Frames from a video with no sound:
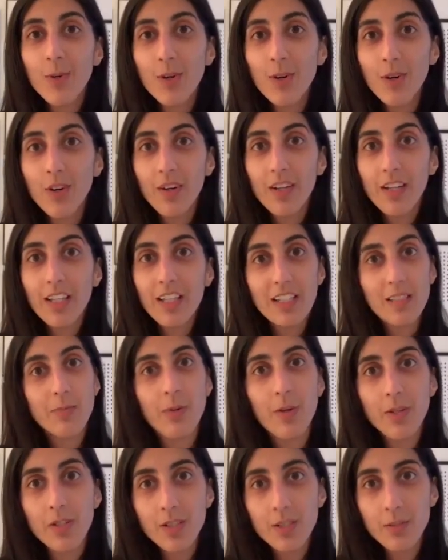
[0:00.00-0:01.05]
what is
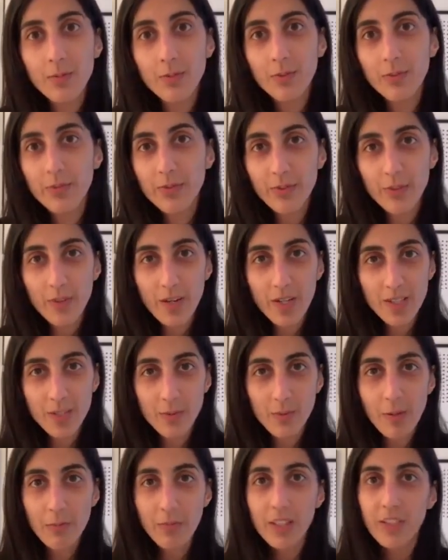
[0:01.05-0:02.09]
possible for
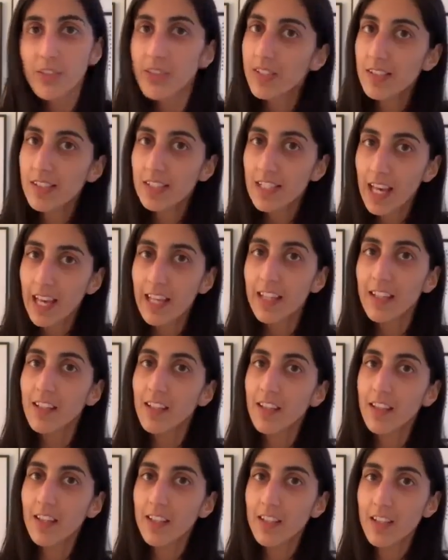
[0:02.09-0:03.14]
us when we just
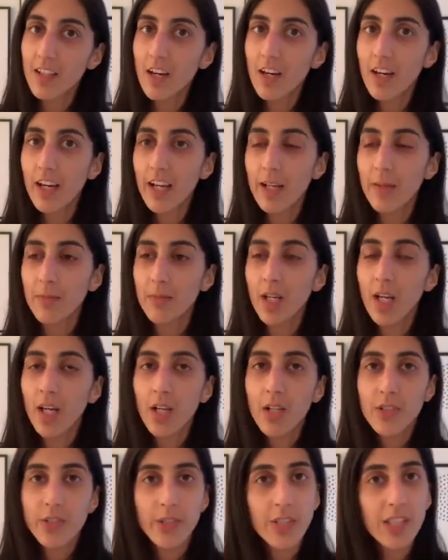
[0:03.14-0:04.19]
take the time
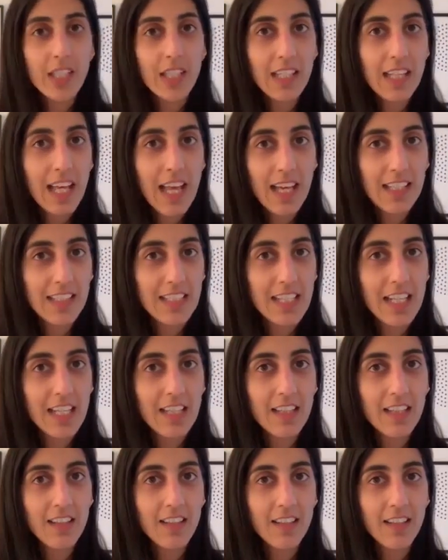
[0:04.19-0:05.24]
to connect
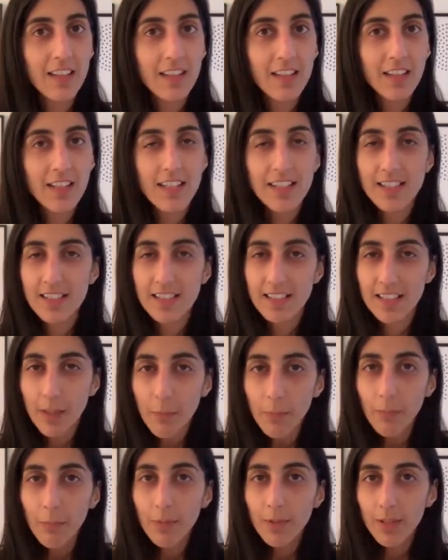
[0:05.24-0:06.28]
in the
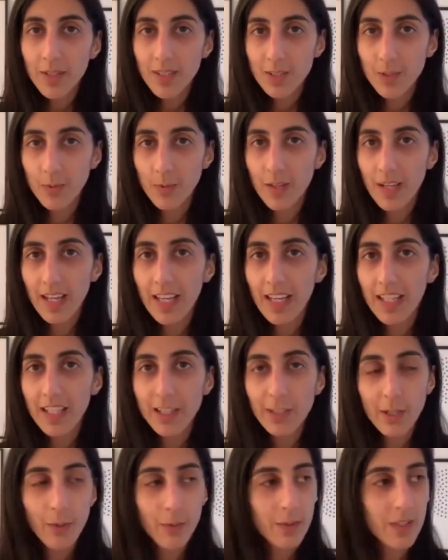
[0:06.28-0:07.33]
simplest way.
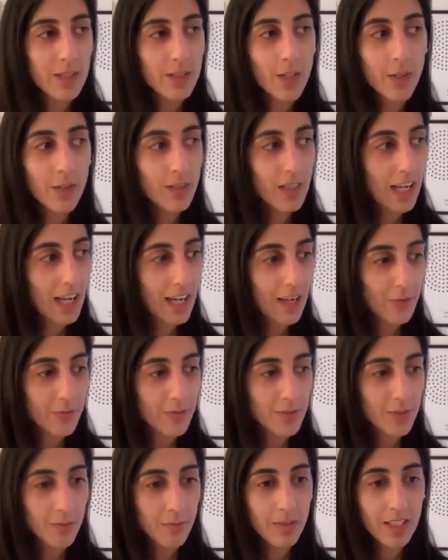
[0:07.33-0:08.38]
We don't
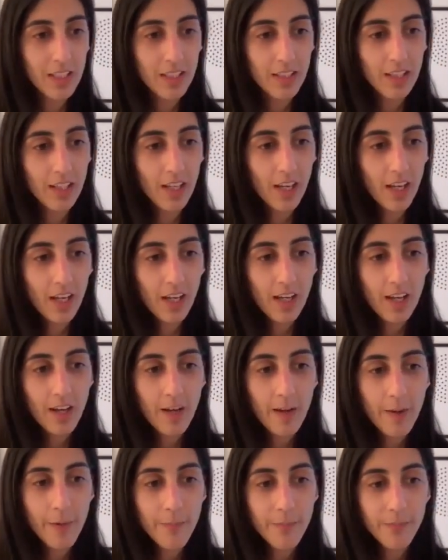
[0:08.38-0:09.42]
have to be
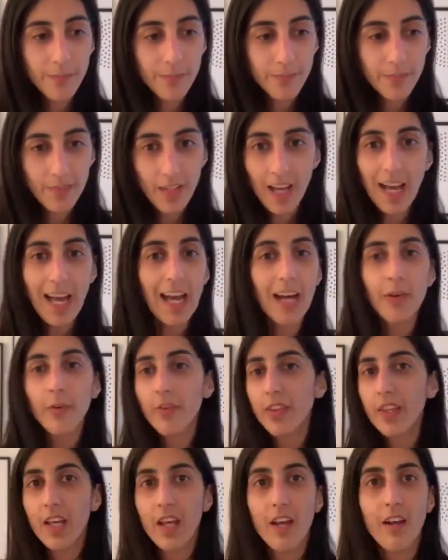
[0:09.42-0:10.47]

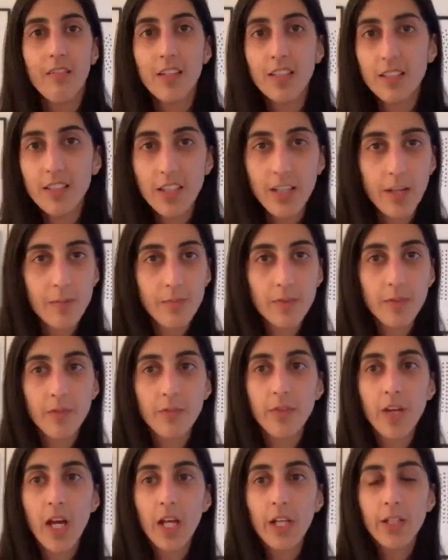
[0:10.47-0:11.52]
out there in terms
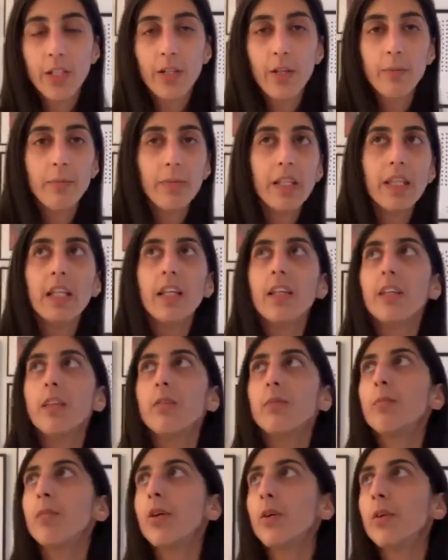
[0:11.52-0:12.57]
of being
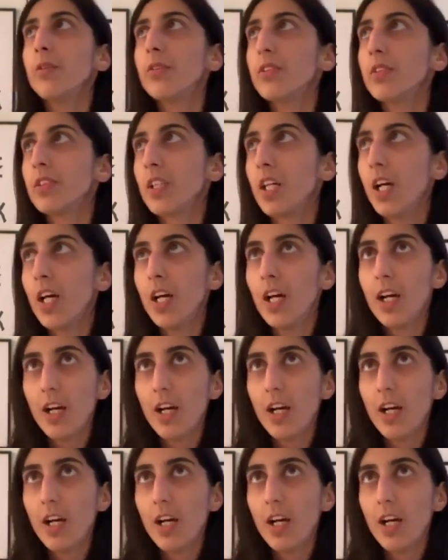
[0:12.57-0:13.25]
the most